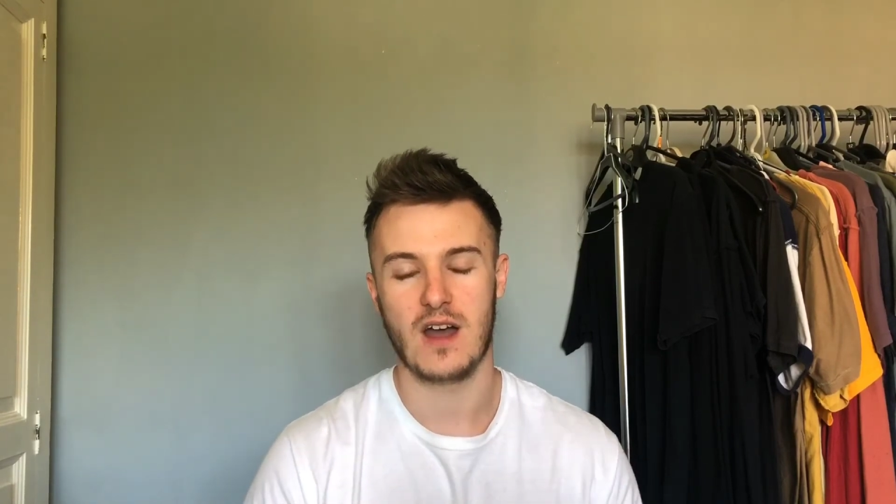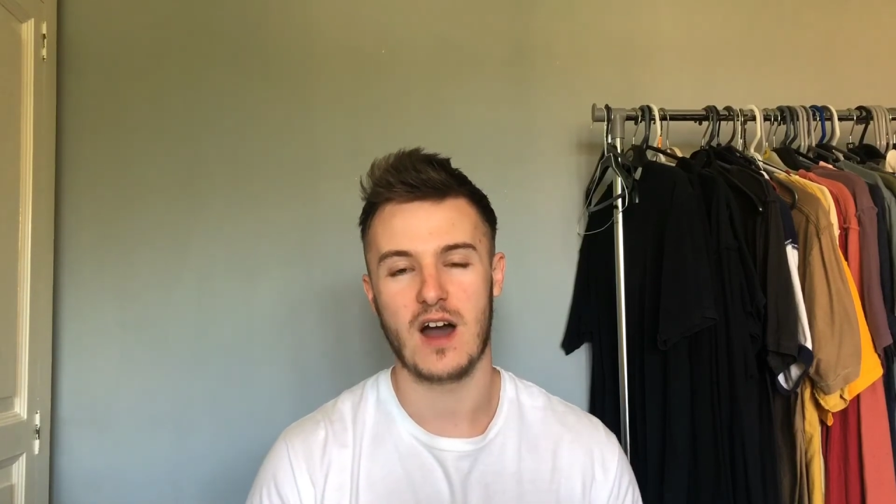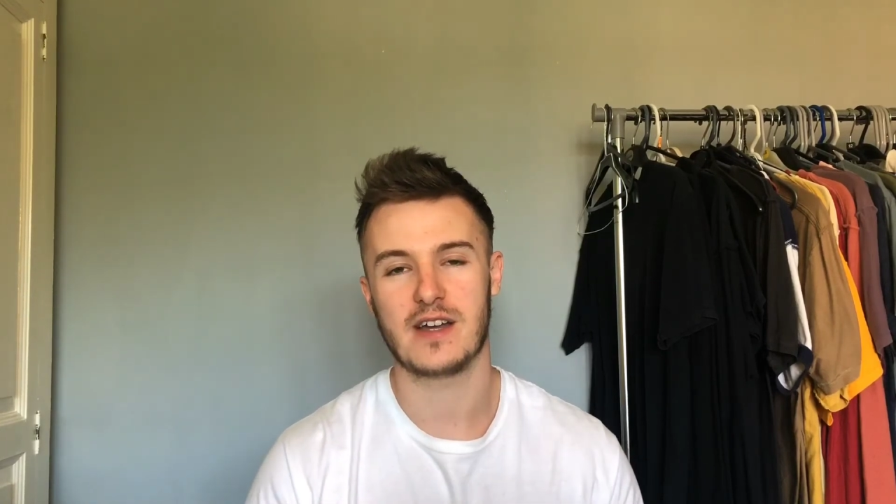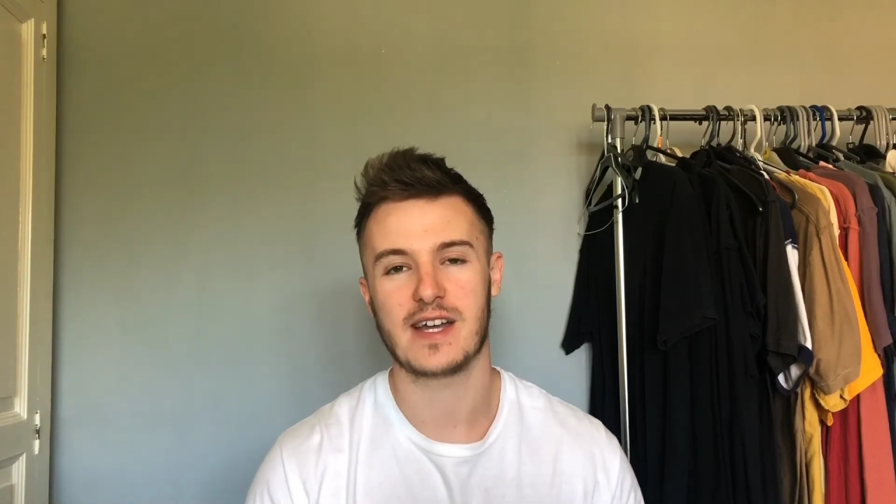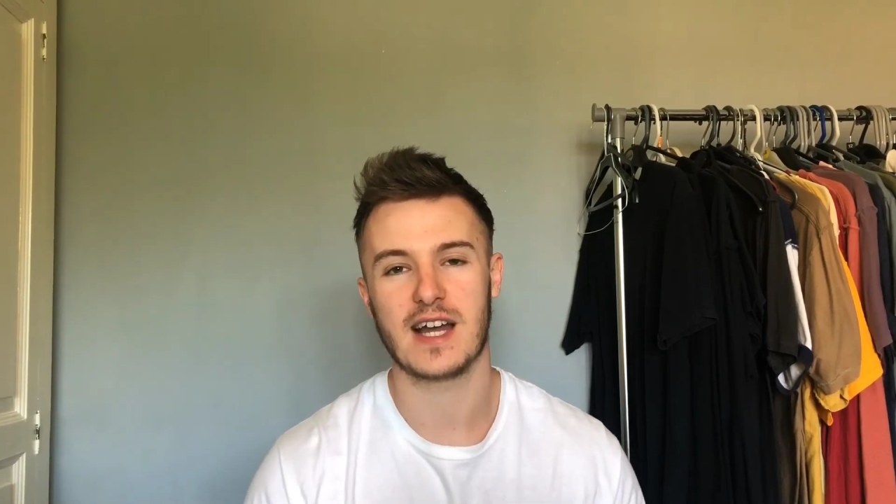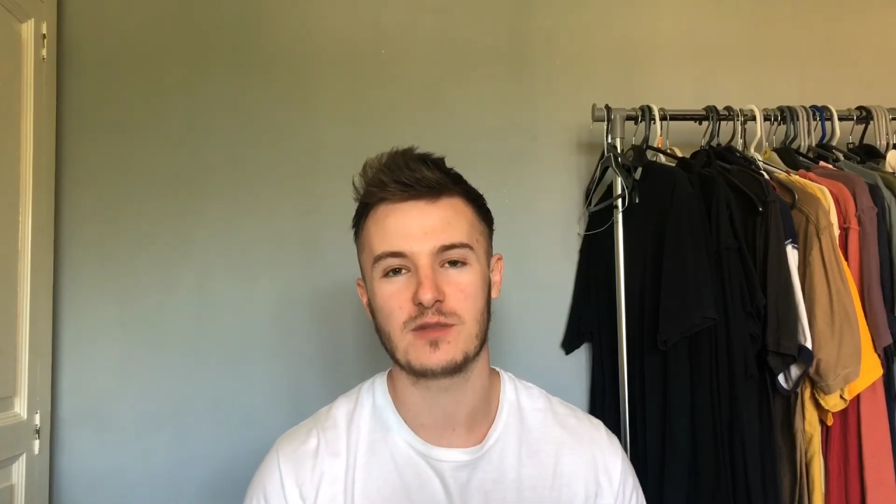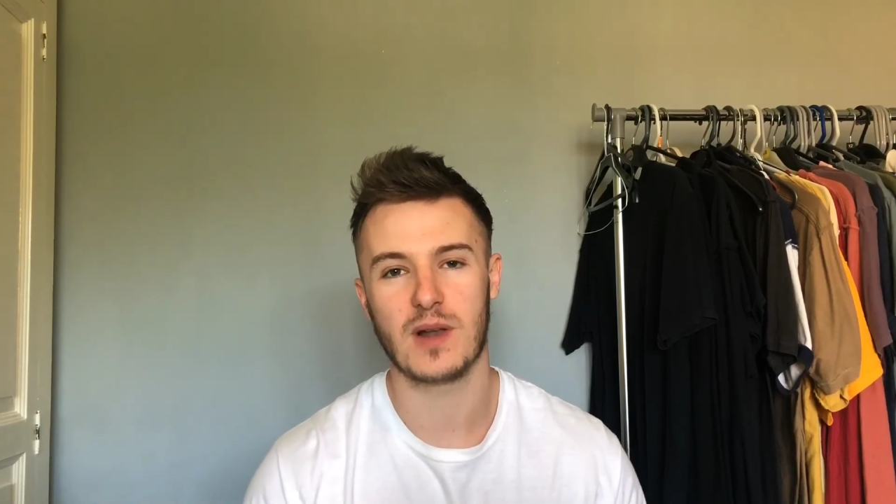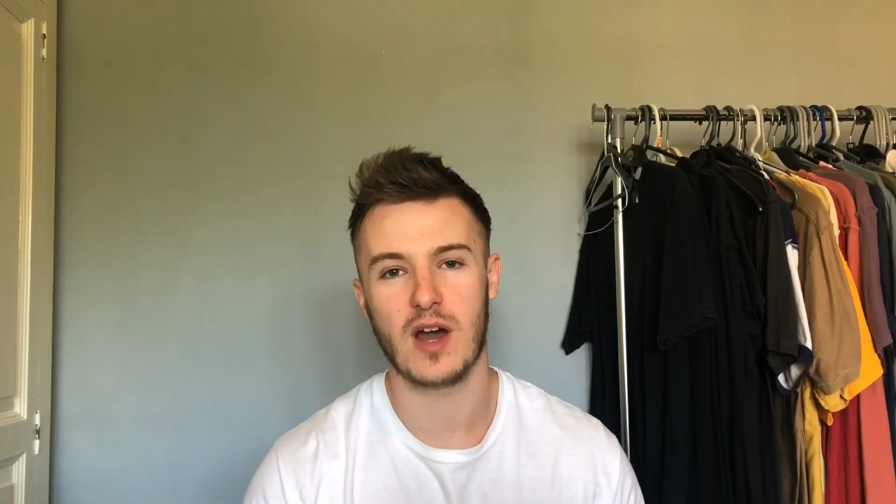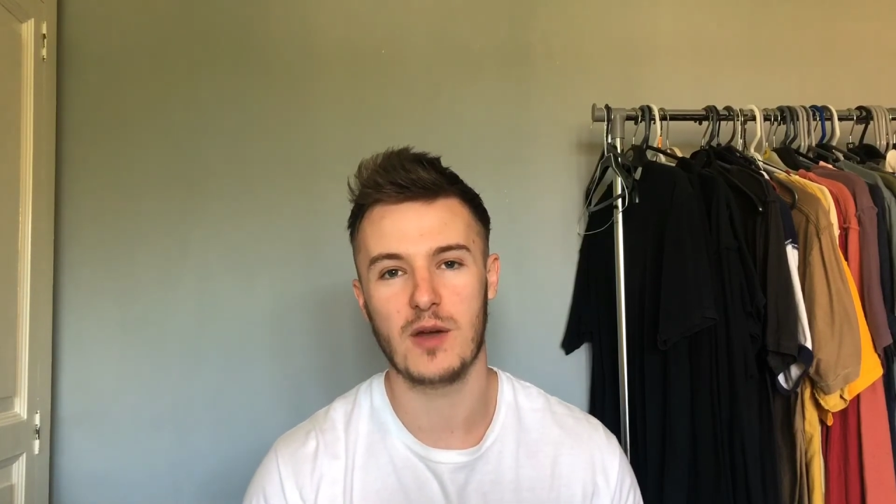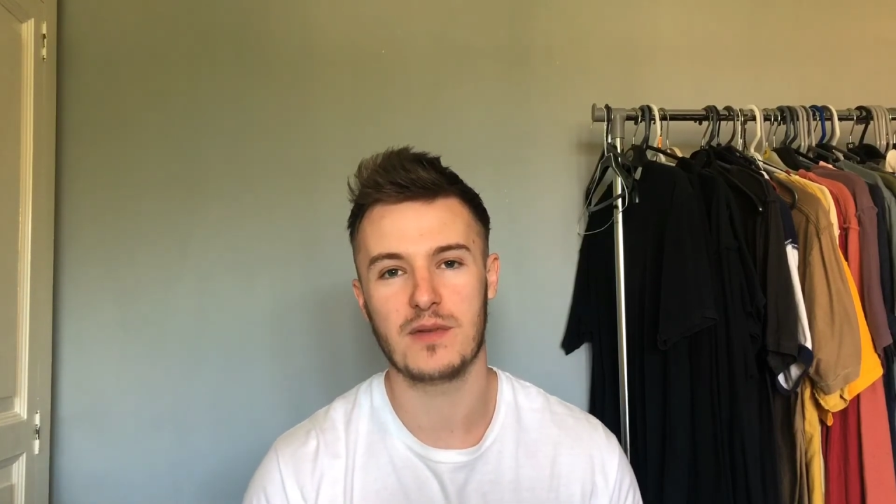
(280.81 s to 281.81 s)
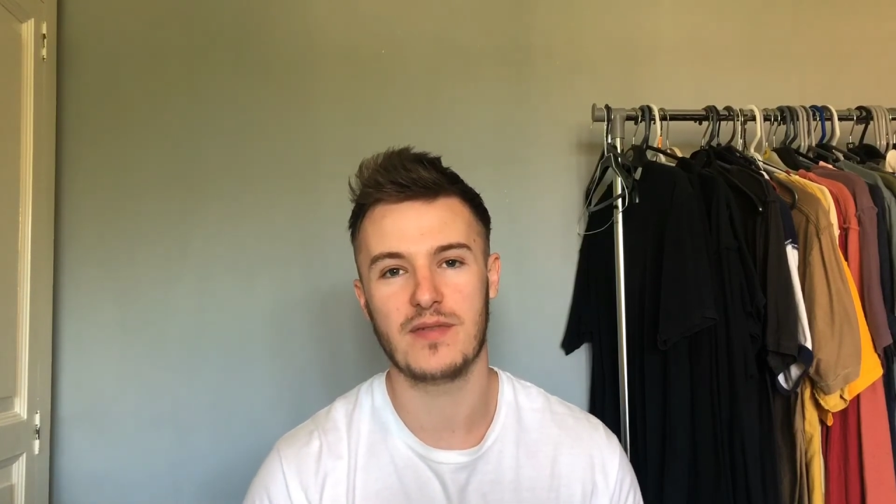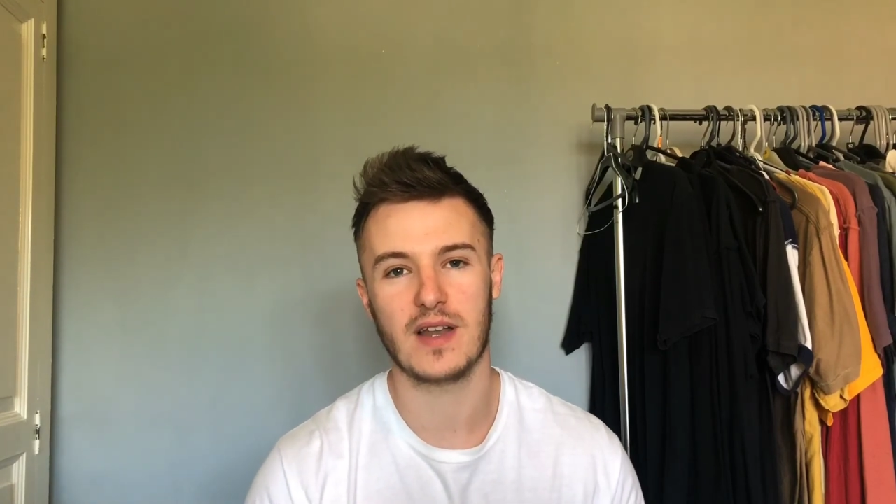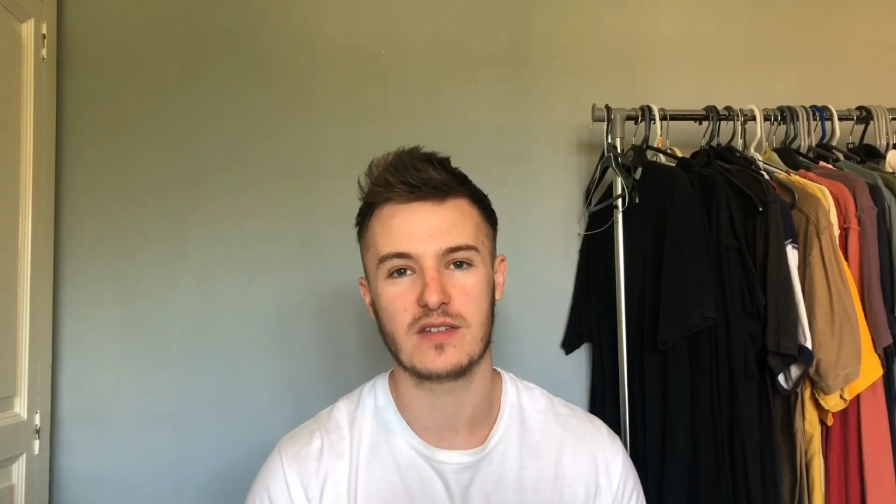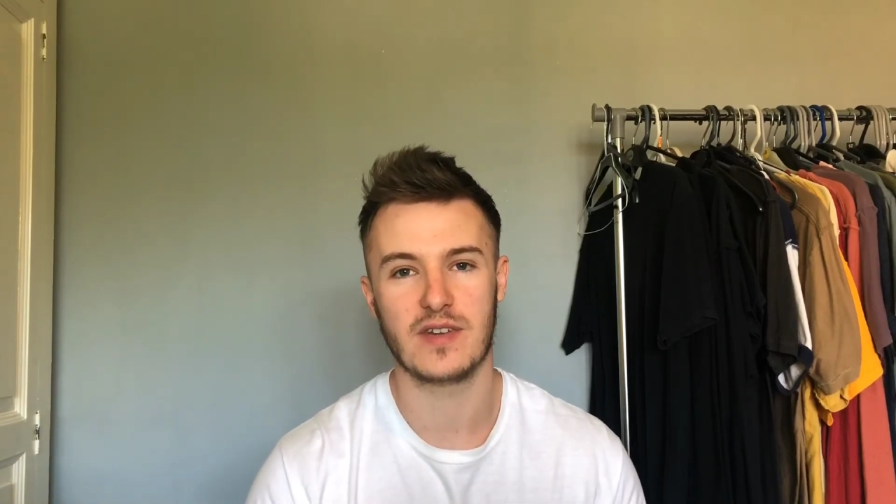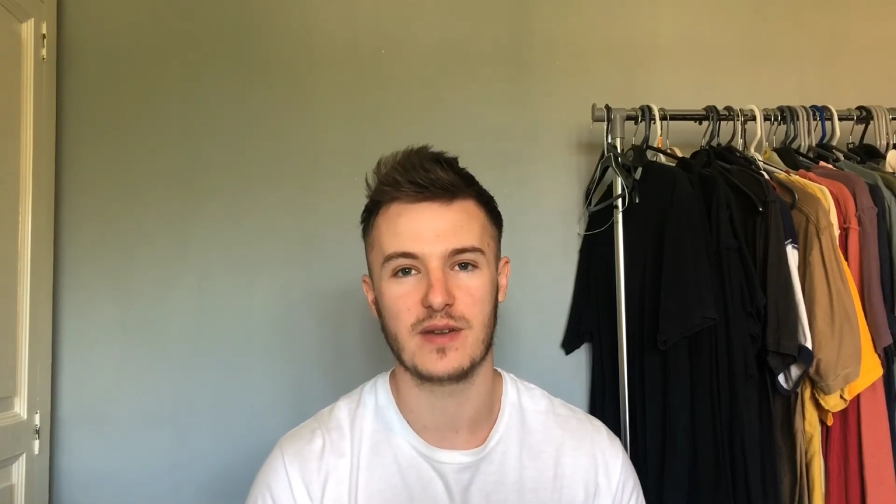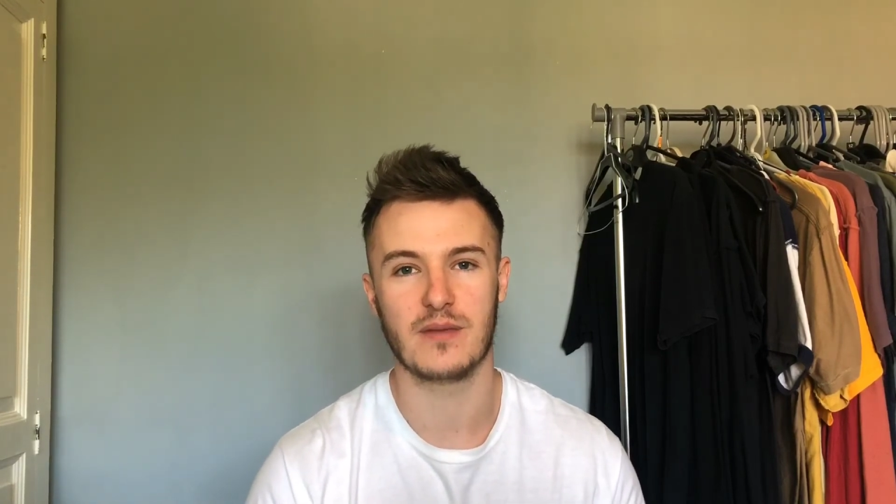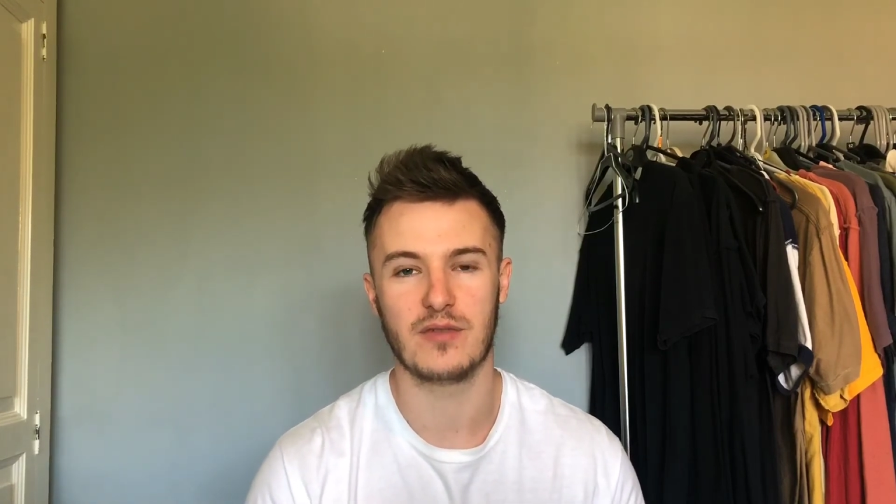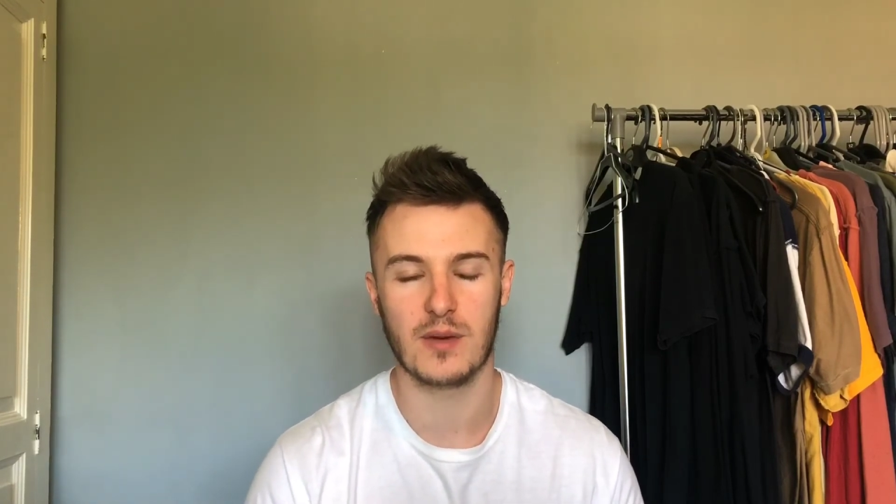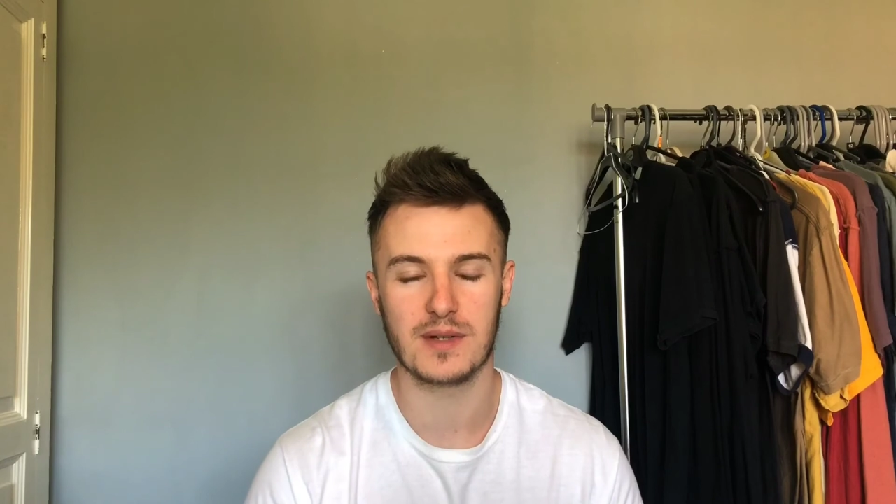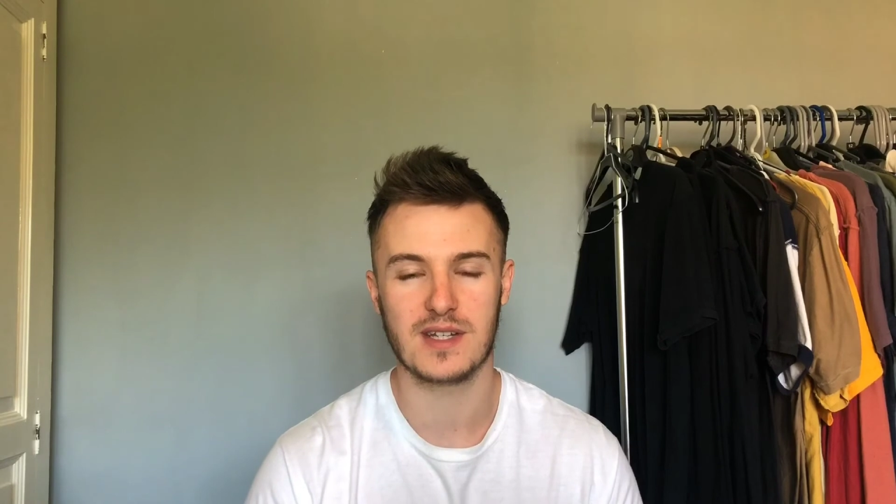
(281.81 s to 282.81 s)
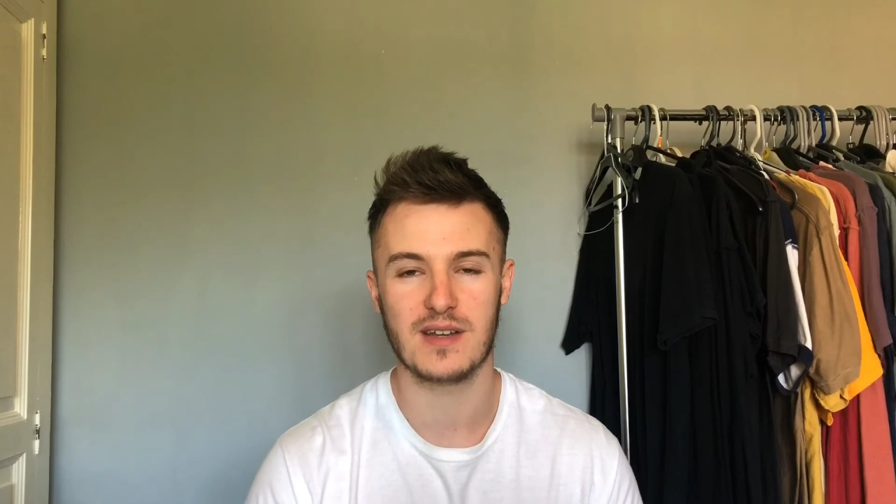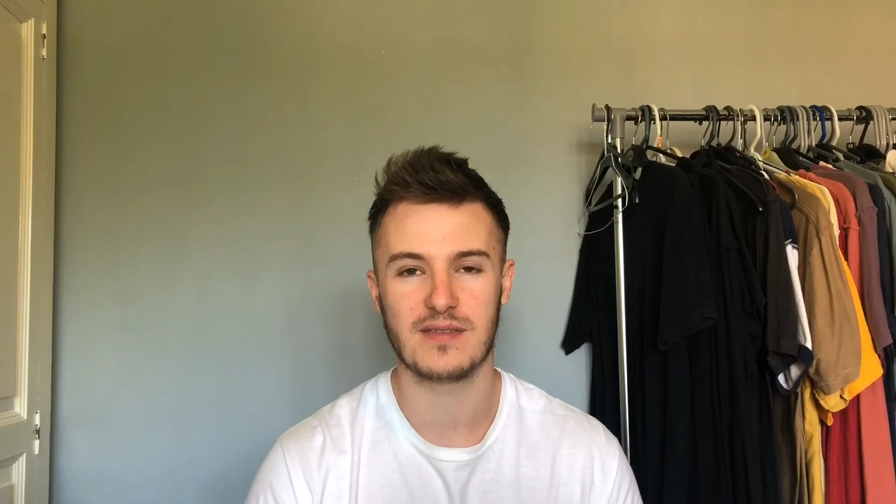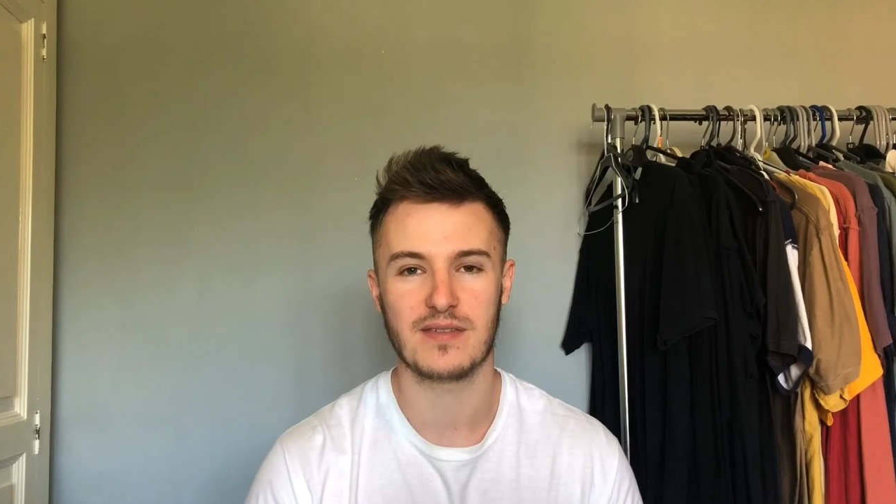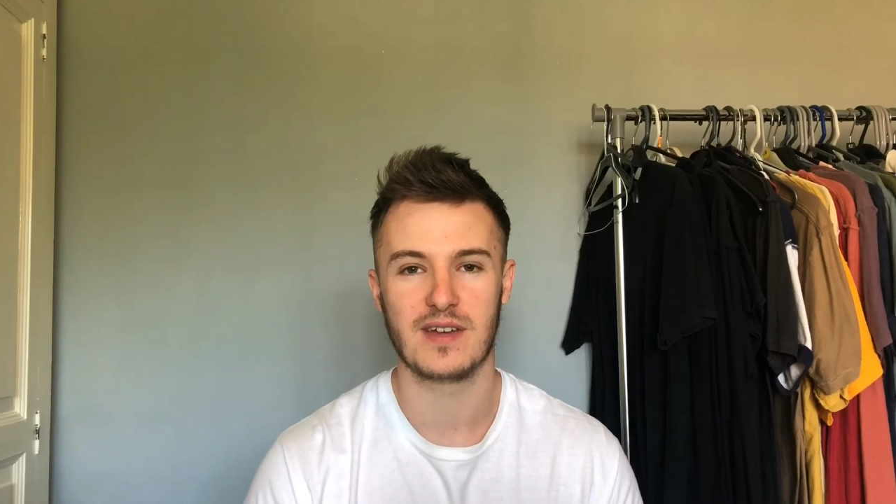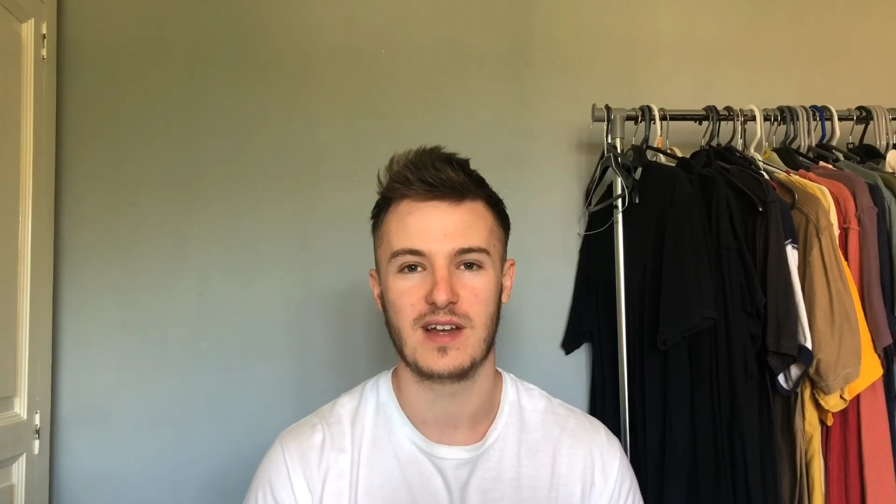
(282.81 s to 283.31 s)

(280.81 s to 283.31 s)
Okay guys, well I hope you found this video informative.